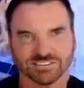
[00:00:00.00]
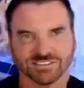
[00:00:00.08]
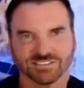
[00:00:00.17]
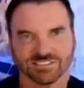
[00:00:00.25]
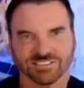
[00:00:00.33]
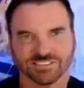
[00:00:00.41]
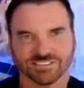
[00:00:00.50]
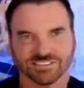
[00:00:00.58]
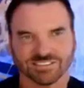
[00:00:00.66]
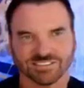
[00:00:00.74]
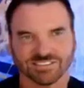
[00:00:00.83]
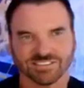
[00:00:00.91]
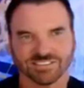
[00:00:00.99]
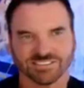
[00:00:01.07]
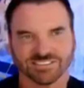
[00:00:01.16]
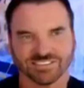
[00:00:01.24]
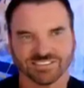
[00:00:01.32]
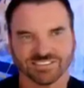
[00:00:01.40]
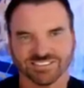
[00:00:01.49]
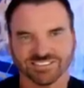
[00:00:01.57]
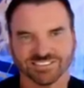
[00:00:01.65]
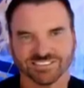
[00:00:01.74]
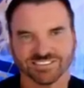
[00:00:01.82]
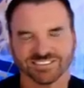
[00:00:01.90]

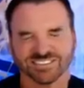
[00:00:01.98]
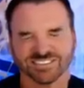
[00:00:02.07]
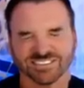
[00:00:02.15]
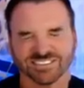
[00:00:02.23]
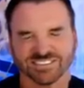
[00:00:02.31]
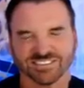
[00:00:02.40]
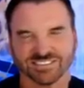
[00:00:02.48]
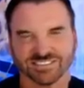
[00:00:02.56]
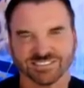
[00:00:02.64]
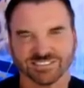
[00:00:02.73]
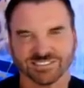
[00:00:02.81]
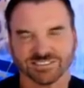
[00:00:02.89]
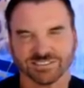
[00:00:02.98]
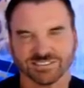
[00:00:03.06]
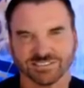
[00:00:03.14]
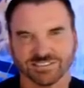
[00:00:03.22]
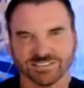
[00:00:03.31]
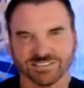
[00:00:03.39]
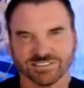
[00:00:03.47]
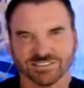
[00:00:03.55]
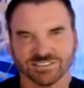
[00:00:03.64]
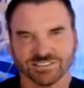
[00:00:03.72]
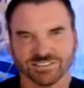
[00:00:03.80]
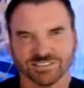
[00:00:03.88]

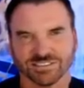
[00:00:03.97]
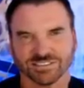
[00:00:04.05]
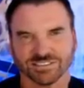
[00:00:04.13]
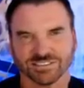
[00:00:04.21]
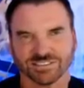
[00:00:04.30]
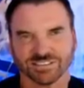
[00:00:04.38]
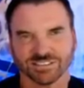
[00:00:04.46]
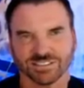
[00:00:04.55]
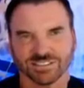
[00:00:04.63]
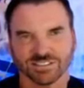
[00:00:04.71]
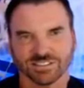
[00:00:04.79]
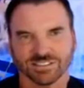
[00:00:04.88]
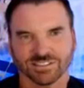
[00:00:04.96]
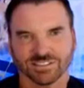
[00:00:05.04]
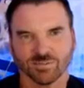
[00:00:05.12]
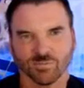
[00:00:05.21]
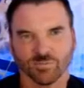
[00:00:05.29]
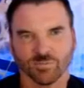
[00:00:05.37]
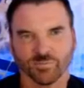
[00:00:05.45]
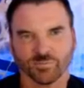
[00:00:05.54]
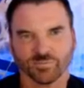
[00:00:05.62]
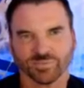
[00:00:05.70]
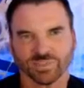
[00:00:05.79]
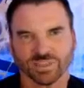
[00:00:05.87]

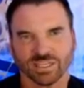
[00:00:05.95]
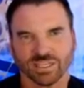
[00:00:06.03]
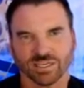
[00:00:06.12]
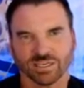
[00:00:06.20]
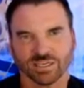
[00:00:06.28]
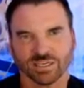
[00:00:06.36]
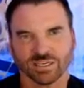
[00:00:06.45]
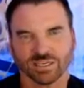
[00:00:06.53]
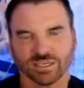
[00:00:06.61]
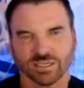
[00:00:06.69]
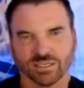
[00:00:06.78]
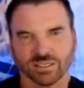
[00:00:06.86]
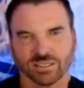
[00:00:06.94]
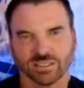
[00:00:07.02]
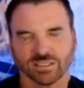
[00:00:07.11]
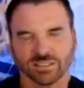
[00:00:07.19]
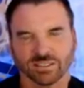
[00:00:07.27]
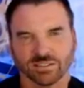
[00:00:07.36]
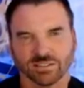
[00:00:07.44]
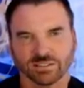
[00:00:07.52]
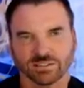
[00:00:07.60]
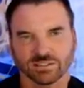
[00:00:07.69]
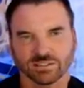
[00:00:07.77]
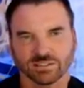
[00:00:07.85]
This person isn't speaking.